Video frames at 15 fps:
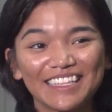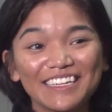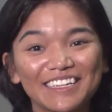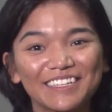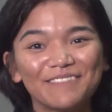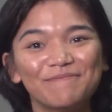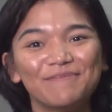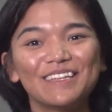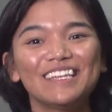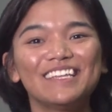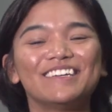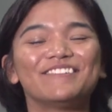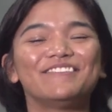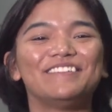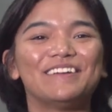I think I
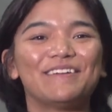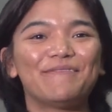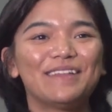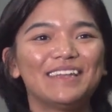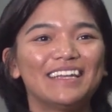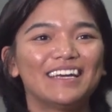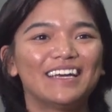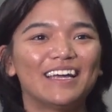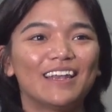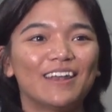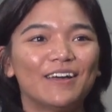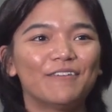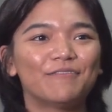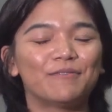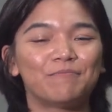completely agree. I mean, a
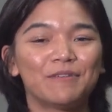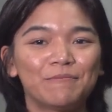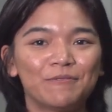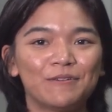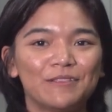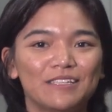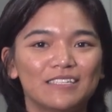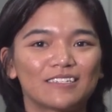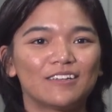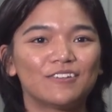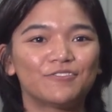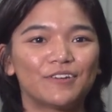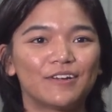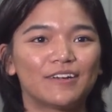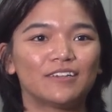lot of the people in this
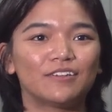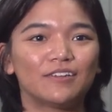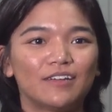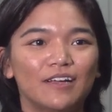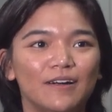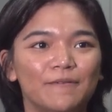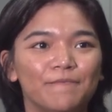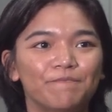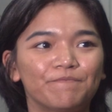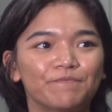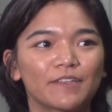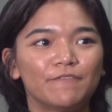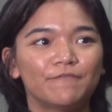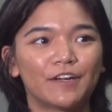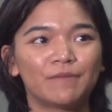country are
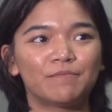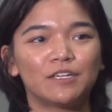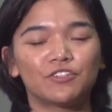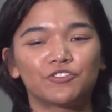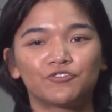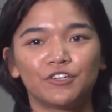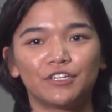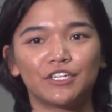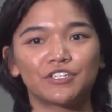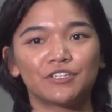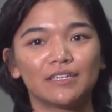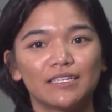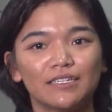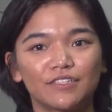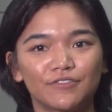very much
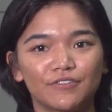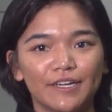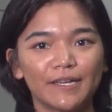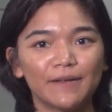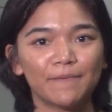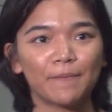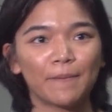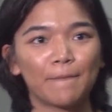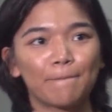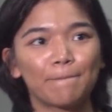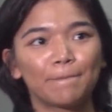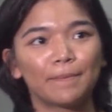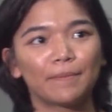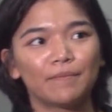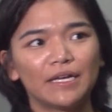traditionalist, right?
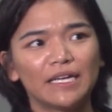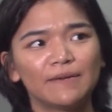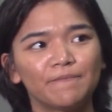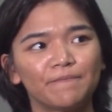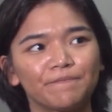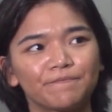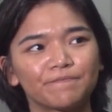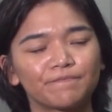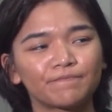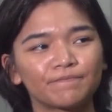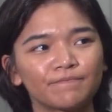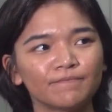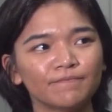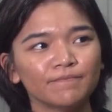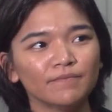But
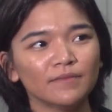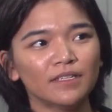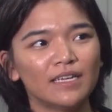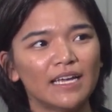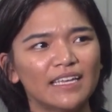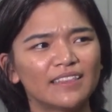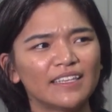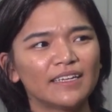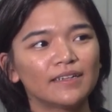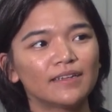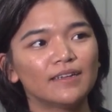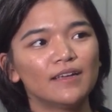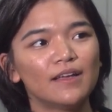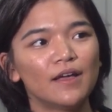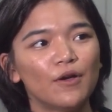I think
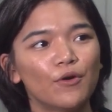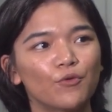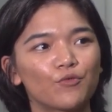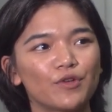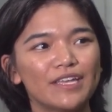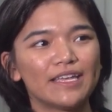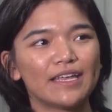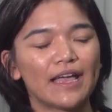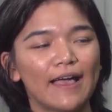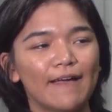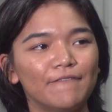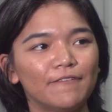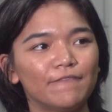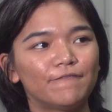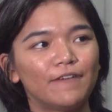we
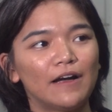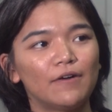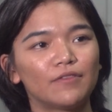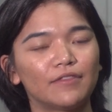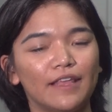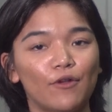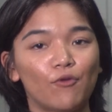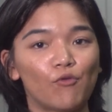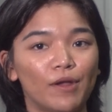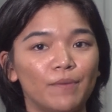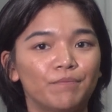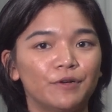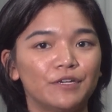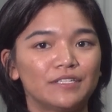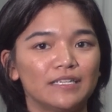haven't found that
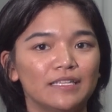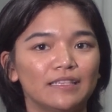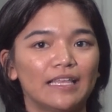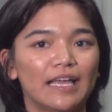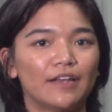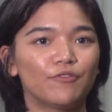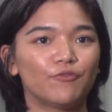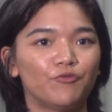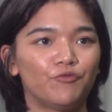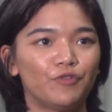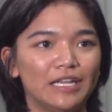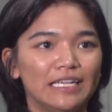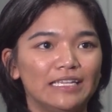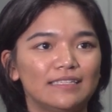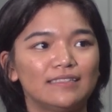one person that
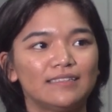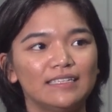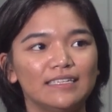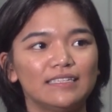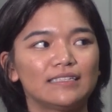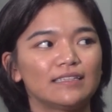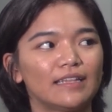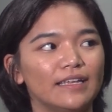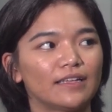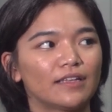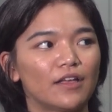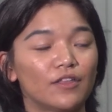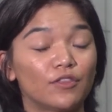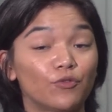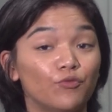really sees like
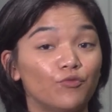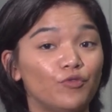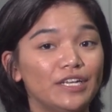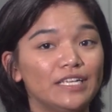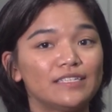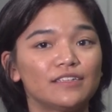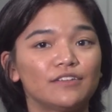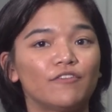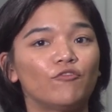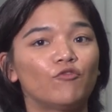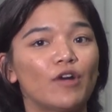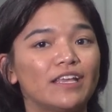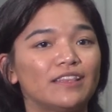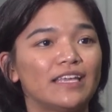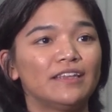the reason of
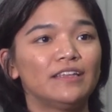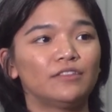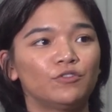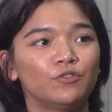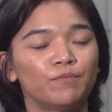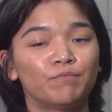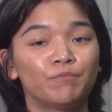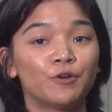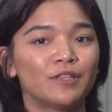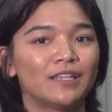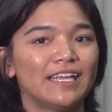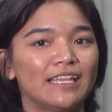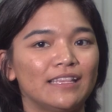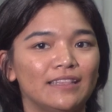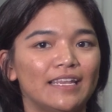why they need to put
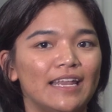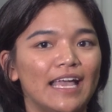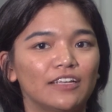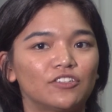in that